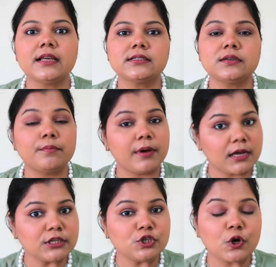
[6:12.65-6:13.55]
doesn't
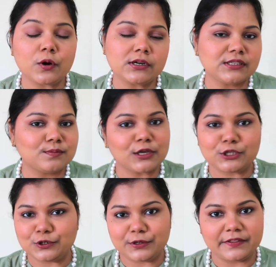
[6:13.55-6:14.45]
budge or
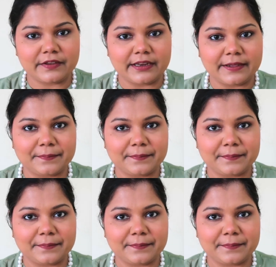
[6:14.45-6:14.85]
smudge during the day.